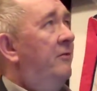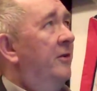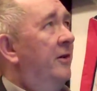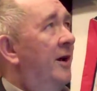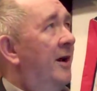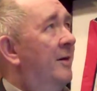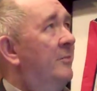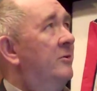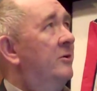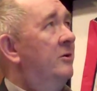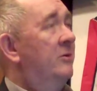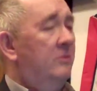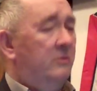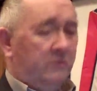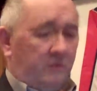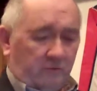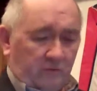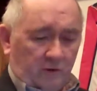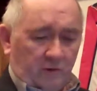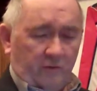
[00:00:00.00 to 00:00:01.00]

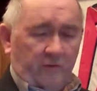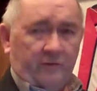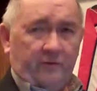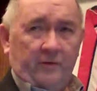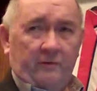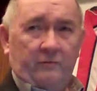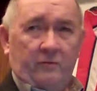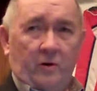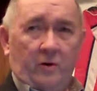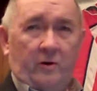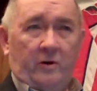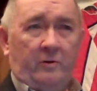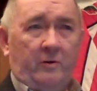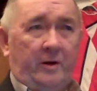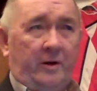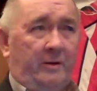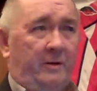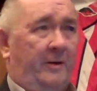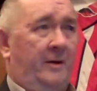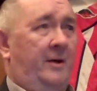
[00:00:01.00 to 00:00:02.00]
Phenomenal growth of
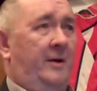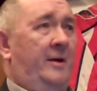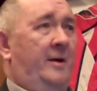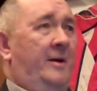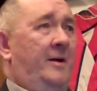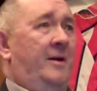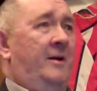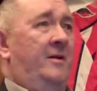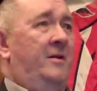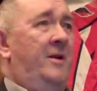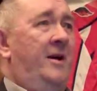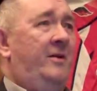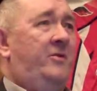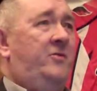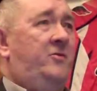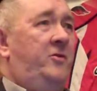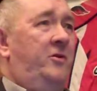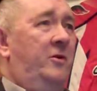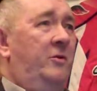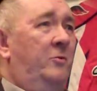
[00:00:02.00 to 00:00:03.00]
Rotary.
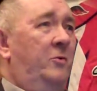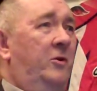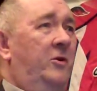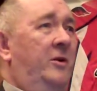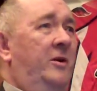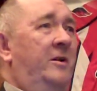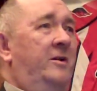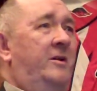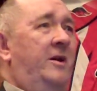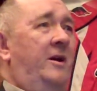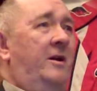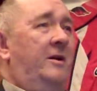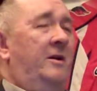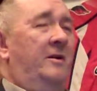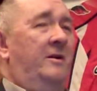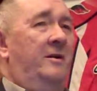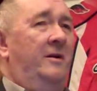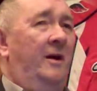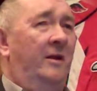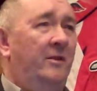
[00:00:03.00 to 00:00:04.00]
Next year we're going to take
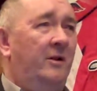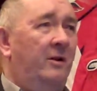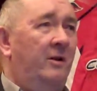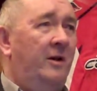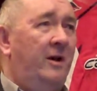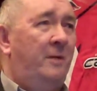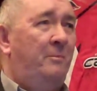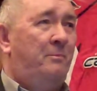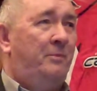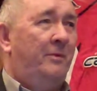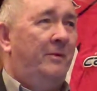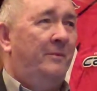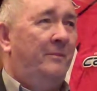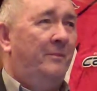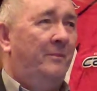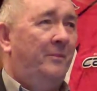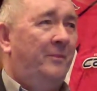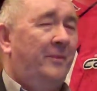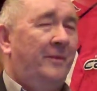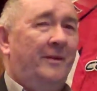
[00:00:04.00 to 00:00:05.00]
another leap.
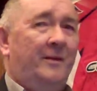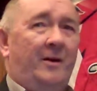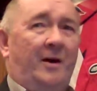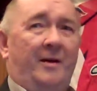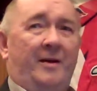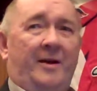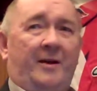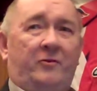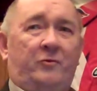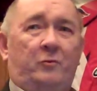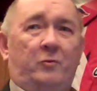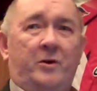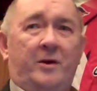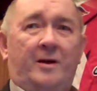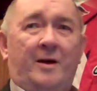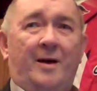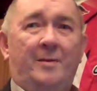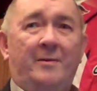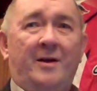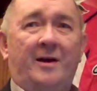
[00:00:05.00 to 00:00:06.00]
By next
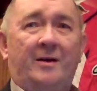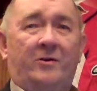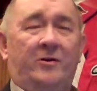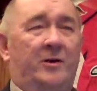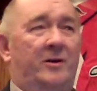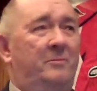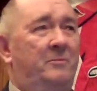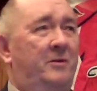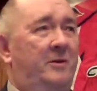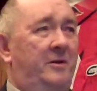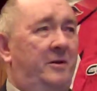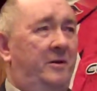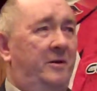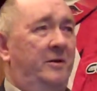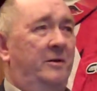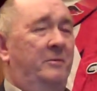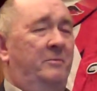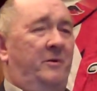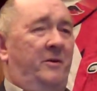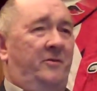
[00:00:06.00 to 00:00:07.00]
week, I'm not going to be
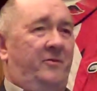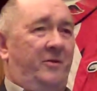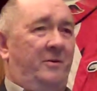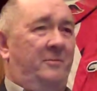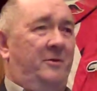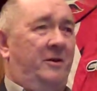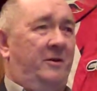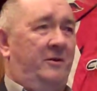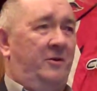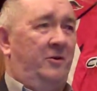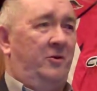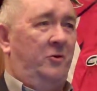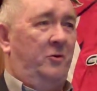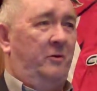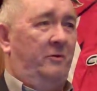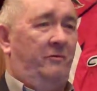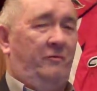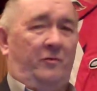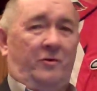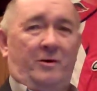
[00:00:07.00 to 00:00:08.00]
here, but somebody can
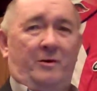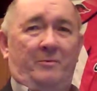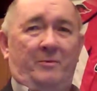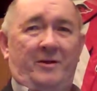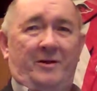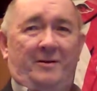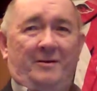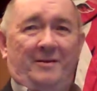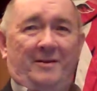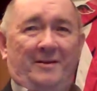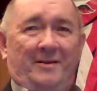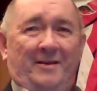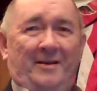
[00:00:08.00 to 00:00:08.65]
do it for me.